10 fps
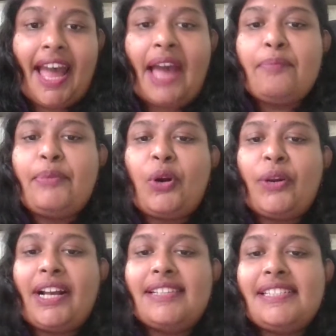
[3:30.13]
I'm
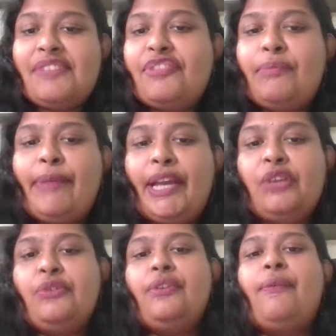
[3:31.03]
broadcasting from
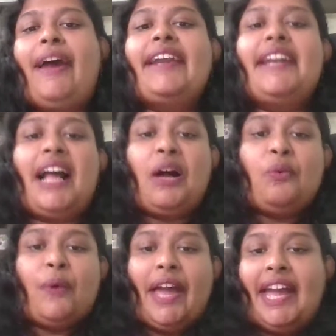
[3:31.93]
Bengaluru right
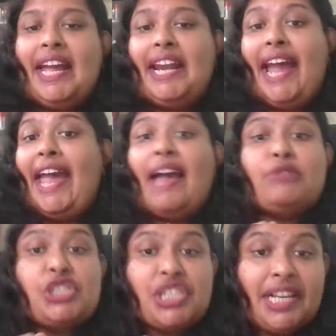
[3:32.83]
now, and I
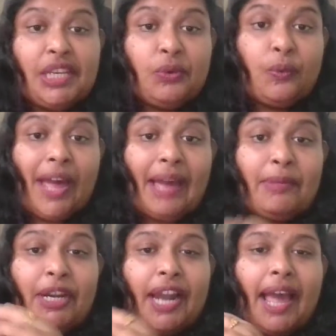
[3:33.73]
have to tell you,
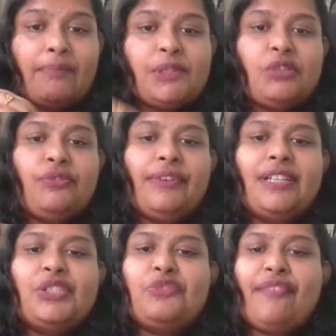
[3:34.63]
I'm in an absolute
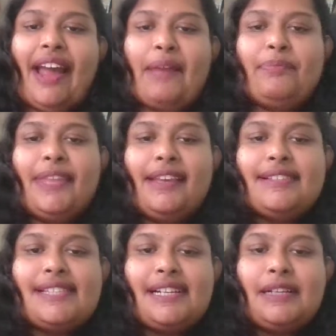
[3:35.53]
rush to wrap
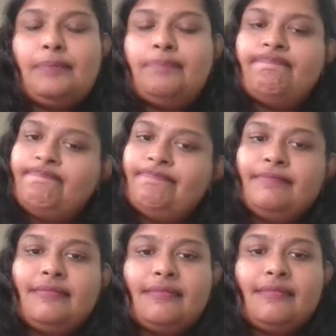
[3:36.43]
things up
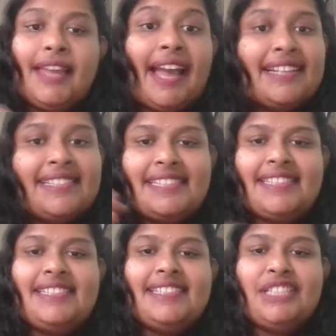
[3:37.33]
at
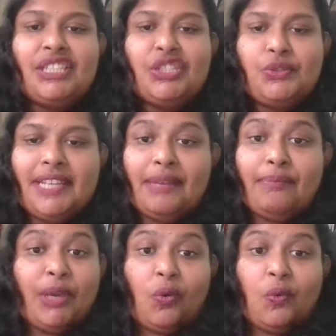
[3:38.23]
6:30 today
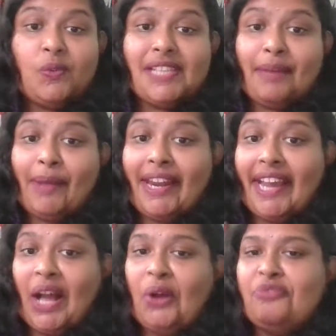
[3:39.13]
because I'm
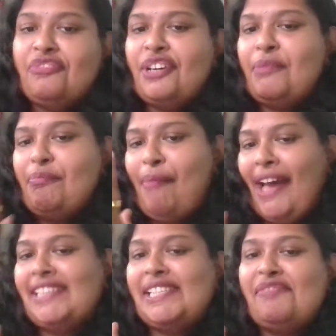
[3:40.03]
heading out for a
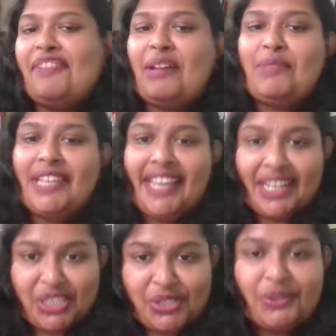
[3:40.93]
massive family
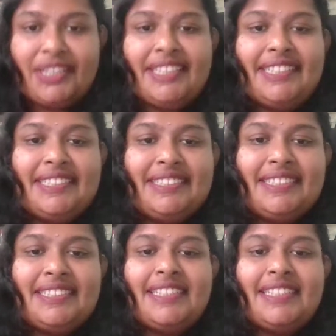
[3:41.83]
get together.